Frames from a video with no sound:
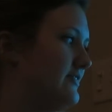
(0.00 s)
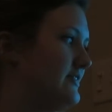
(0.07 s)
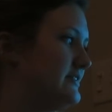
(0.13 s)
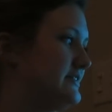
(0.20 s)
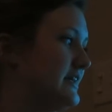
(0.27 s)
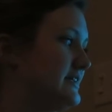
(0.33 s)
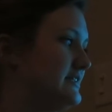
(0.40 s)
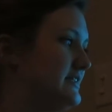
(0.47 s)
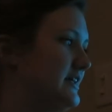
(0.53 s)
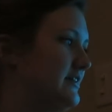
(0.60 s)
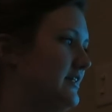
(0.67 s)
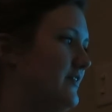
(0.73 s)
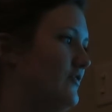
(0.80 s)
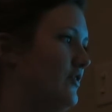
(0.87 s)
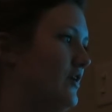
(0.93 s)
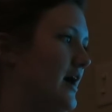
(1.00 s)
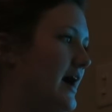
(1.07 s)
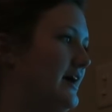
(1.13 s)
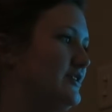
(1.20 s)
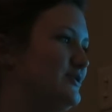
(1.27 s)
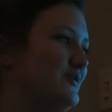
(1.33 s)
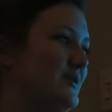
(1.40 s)
The secondary level,
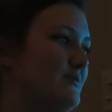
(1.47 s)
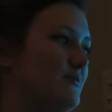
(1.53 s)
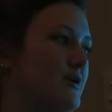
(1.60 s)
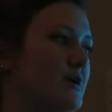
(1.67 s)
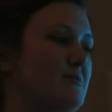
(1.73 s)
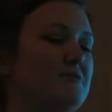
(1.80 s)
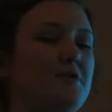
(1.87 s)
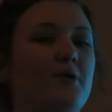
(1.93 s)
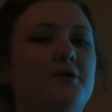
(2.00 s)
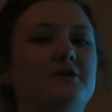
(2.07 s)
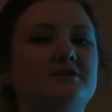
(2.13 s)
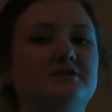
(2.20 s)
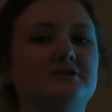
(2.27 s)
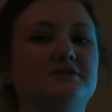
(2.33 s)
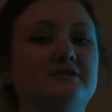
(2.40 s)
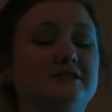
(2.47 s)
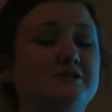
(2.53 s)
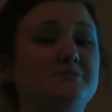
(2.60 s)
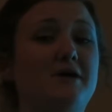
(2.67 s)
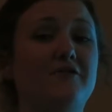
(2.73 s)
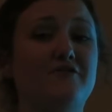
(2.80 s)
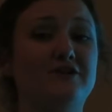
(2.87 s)
I enjoyed working with older students. This
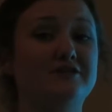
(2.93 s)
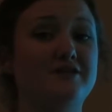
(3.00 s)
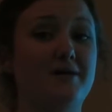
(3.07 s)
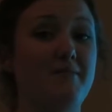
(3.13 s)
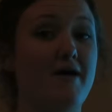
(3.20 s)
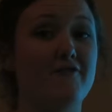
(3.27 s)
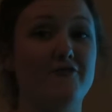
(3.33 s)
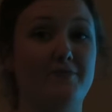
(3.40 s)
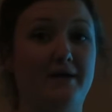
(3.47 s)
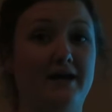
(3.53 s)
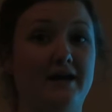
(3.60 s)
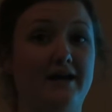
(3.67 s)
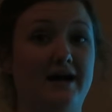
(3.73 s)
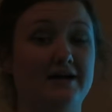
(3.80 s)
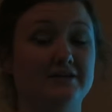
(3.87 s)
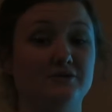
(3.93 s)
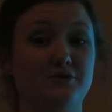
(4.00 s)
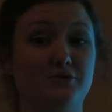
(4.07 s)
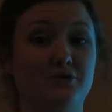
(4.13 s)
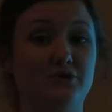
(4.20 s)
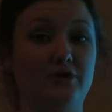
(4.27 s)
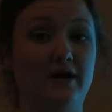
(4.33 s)
is my first time ever being in high
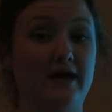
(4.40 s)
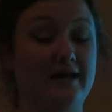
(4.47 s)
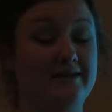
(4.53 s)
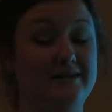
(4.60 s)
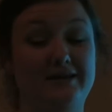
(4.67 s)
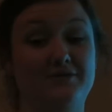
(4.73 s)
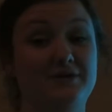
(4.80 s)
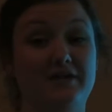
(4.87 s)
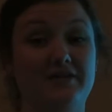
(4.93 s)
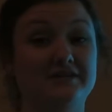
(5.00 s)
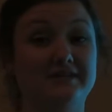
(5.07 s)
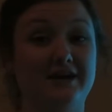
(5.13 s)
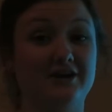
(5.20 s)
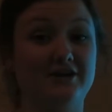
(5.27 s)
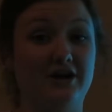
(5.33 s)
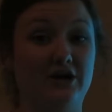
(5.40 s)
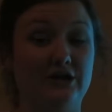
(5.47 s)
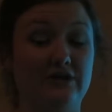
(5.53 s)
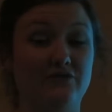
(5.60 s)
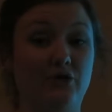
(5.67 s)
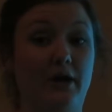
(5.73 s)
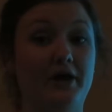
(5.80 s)
school and even at the secondary
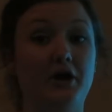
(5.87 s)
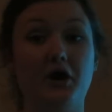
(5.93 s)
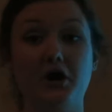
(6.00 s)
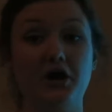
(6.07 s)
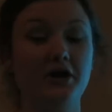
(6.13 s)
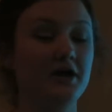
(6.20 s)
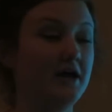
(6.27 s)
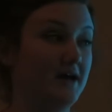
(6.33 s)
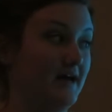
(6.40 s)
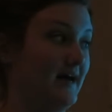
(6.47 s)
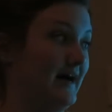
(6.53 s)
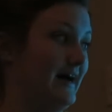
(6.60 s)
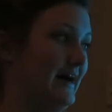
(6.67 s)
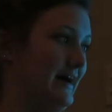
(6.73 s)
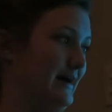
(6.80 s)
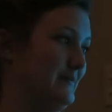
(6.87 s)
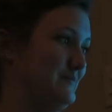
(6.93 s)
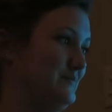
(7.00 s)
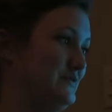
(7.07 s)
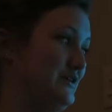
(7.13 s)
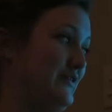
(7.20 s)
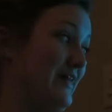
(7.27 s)
level at all.
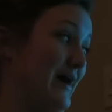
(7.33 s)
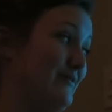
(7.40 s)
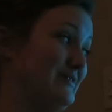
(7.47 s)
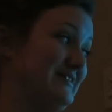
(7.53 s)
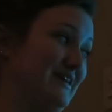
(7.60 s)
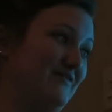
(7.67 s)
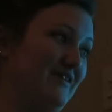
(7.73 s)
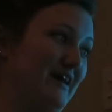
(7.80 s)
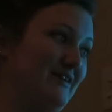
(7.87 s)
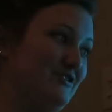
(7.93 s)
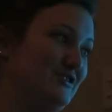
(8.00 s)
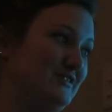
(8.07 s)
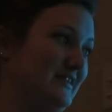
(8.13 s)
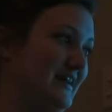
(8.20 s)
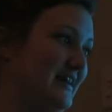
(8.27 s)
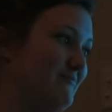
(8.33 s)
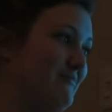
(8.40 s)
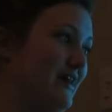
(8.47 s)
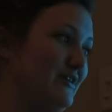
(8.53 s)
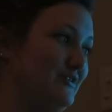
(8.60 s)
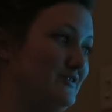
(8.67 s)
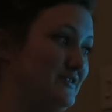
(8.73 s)
So that was definitely interesting. I'm
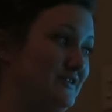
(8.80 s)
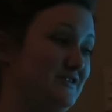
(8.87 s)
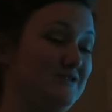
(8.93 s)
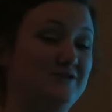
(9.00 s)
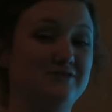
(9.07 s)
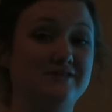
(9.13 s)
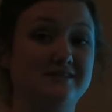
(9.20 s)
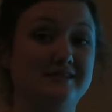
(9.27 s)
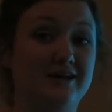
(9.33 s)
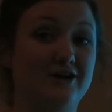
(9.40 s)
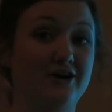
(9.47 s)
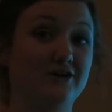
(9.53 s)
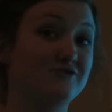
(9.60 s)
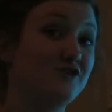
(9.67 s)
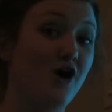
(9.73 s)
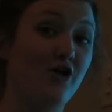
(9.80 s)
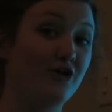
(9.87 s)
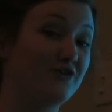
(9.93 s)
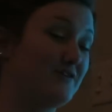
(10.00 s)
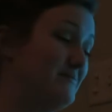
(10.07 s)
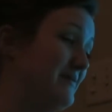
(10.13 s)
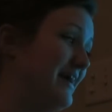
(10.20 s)
not used to students that are
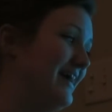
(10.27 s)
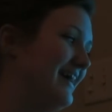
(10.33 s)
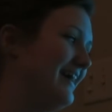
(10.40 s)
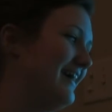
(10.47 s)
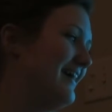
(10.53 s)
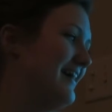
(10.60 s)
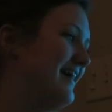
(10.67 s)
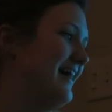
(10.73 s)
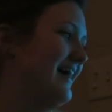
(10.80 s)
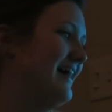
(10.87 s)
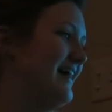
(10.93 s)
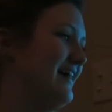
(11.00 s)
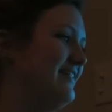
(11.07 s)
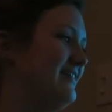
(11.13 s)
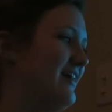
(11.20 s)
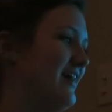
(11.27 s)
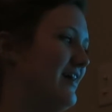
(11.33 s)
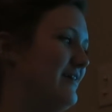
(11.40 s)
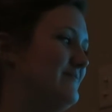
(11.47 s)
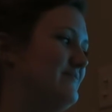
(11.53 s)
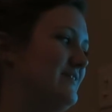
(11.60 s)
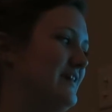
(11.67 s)
taller than me.
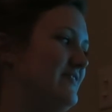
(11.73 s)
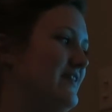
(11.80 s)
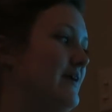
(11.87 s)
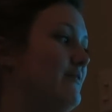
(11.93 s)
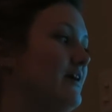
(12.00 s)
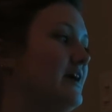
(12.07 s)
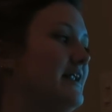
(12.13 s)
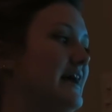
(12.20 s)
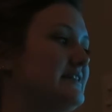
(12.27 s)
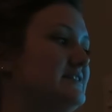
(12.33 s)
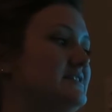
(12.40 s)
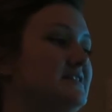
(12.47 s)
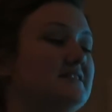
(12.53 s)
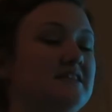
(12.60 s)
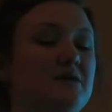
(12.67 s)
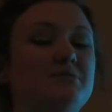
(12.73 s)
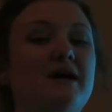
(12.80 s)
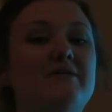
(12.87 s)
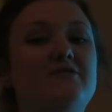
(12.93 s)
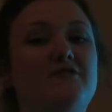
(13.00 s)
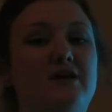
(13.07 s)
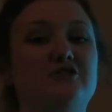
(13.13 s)
And they were connected to the same
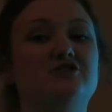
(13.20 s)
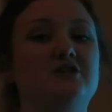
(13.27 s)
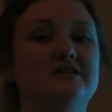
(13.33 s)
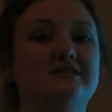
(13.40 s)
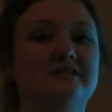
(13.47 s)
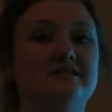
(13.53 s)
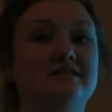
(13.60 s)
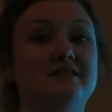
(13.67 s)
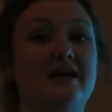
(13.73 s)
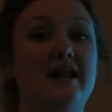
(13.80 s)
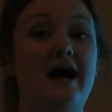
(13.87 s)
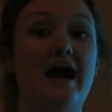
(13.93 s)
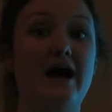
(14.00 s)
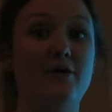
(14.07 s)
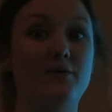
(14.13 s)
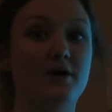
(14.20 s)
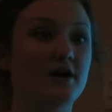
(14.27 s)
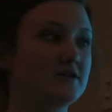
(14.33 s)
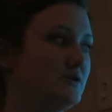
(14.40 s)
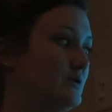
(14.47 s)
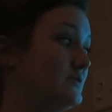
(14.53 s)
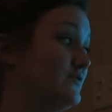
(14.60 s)
type of interests that I
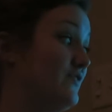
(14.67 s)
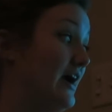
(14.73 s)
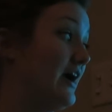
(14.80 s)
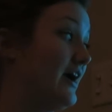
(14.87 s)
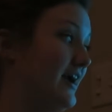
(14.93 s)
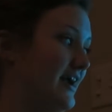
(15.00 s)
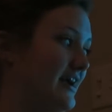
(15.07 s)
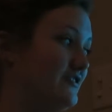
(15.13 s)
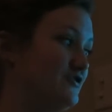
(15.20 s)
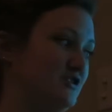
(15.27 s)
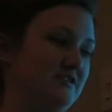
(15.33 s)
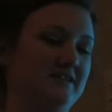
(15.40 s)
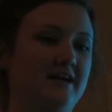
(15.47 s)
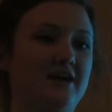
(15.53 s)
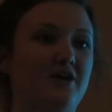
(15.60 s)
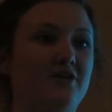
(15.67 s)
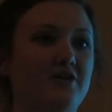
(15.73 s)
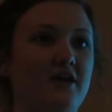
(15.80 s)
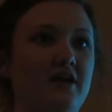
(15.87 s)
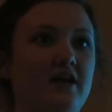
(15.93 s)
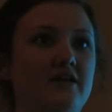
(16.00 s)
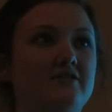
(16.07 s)
were. So it was very interesting
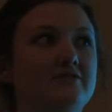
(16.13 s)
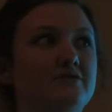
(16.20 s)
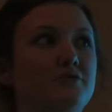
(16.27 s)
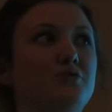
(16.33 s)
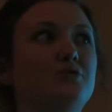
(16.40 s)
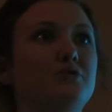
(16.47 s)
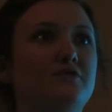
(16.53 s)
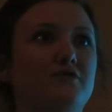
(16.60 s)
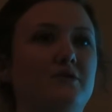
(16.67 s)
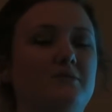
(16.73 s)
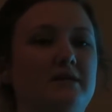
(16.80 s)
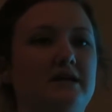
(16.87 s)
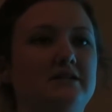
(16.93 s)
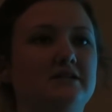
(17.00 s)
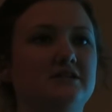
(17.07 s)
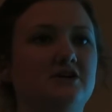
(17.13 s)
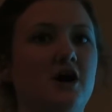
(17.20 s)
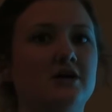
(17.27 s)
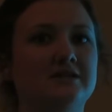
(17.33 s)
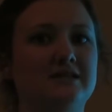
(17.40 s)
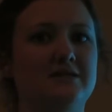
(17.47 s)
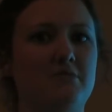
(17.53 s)
and cool for me to
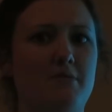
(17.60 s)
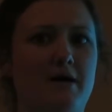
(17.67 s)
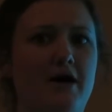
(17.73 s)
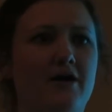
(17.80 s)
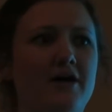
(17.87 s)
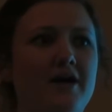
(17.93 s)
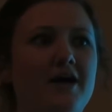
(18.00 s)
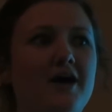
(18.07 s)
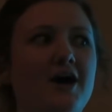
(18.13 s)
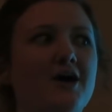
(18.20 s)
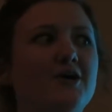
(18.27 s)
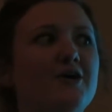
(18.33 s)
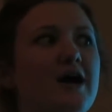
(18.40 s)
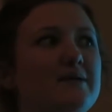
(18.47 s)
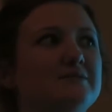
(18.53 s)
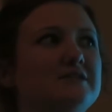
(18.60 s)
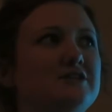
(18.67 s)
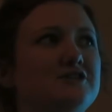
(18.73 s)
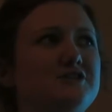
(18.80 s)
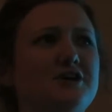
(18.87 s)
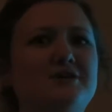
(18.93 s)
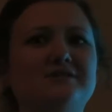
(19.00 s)
talk to them about crime
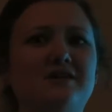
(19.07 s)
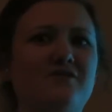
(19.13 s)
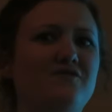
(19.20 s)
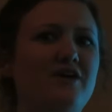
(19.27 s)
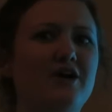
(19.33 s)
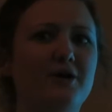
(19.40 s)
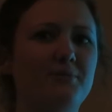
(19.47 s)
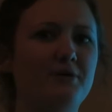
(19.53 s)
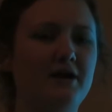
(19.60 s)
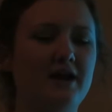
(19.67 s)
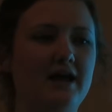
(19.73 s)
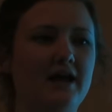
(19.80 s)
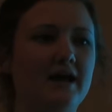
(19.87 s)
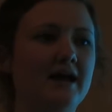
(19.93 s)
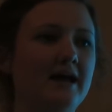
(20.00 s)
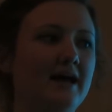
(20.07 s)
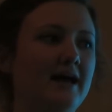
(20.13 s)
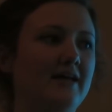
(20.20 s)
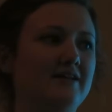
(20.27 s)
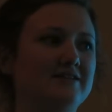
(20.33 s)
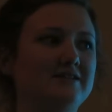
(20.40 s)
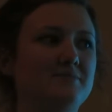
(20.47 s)
scene shows and fingerprinting.
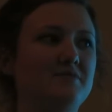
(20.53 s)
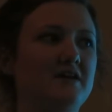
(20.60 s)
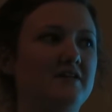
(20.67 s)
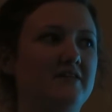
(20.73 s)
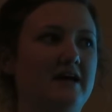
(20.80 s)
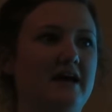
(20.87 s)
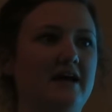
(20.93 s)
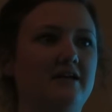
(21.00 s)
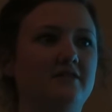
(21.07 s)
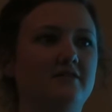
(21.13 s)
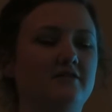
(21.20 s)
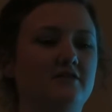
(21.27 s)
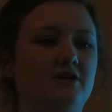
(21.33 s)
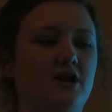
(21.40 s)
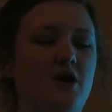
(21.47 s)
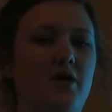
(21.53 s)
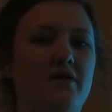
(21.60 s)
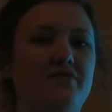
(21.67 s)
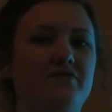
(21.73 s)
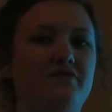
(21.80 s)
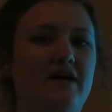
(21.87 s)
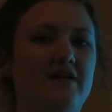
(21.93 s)
That's something that,
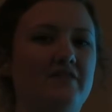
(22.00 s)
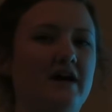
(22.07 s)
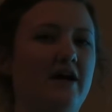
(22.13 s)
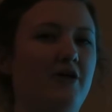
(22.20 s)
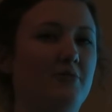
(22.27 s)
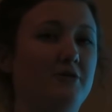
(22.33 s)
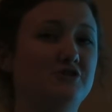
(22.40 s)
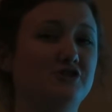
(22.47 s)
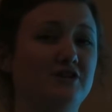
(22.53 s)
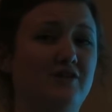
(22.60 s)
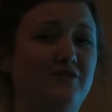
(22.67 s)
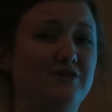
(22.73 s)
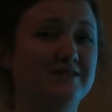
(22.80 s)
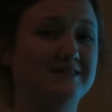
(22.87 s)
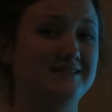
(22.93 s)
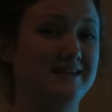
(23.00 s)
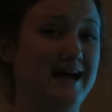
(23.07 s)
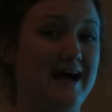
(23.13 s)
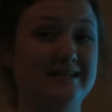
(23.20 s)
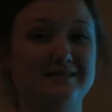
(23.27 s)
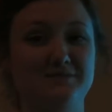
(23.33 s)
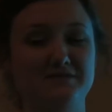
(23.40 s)
at the elementary level is
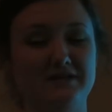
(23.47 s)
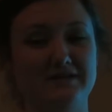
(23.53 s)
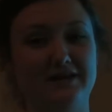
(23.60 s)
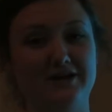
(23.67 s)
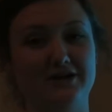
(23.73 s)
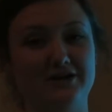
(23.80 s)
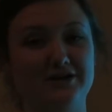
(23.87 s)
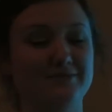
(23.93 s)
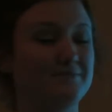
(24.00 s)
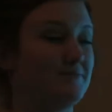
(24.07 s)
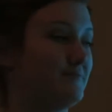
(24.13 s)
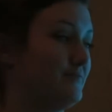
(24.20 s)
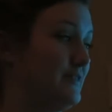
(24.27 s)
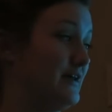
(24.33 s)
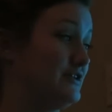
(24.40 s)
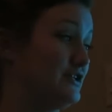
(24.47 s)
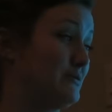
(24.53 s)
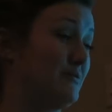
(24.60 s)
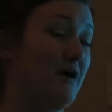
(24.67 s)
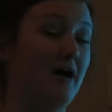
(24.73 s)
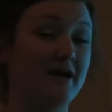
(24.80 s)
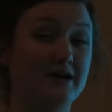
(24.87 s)
not something that you're
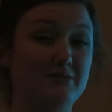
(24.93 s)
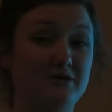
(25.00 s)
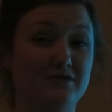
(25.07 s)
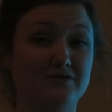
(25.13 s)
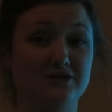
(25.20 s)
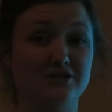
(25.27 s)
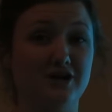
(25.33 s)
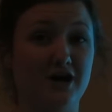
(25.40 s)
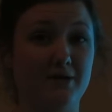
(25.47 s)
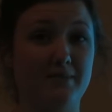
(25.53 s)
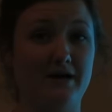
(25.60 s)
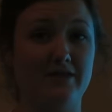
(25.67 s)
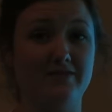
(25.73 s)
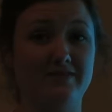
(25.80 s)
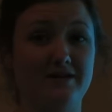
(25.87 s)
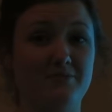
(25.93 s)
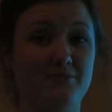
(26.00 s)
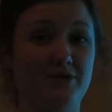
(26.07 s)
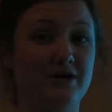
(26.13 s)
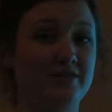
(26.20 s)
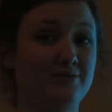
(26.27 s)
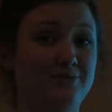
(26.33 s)
probably going to be able to talk about
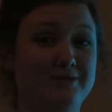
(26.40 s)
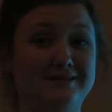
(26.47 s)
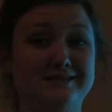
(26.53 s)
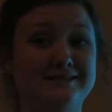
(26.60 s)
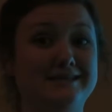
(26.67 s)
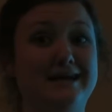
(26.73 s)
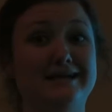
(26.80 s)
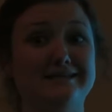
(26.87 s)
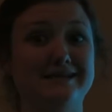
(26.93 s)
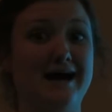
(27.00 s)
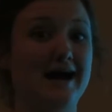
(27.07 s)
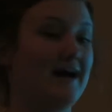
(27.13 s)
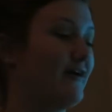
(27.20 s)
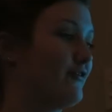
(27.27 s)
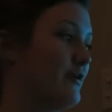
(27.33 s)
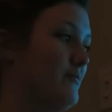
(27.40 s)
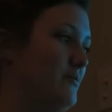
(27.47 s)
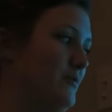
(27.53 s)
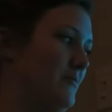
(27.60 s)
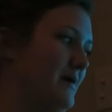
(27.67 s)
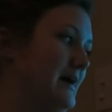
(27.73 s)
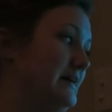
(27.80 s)
them with CSI or
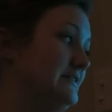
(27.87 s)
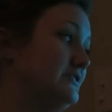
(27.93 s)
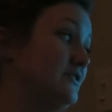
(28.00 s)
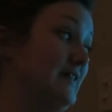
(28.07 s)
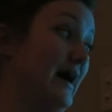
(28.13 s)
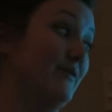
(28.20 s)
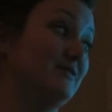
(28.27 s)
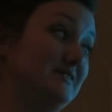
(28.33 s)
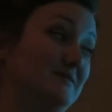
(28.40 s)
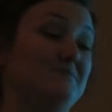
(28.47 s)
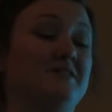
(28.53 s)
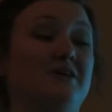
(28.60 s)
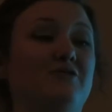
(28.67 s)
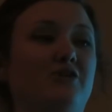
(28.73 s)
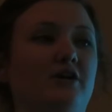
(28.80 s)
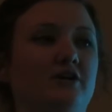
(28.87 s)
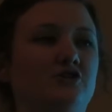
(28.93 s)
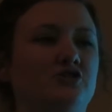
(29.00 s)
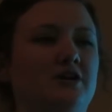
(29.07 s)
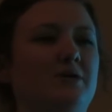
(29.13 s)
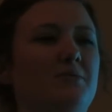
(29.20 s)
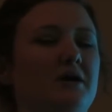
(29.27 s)
Criminal Minds. So that was something really
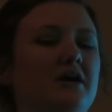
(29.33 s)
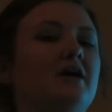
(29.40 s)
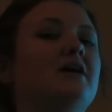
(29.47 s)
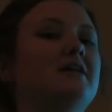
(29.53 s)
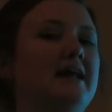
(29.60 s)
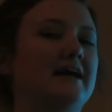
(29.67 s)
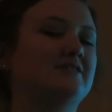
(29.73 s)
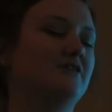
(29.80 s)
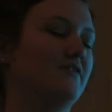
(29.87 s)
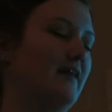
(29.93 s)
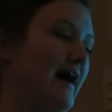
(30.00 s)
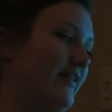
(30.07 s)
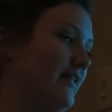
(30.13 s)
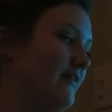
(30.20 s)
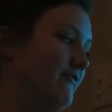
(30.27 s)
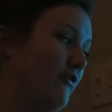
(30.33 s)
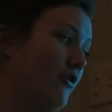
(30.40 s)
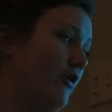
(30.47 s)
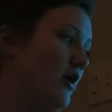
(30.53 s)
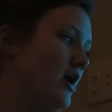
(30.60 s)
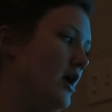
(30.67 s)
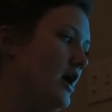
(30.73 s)
interesting. We could connect on that
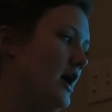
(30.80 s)
level.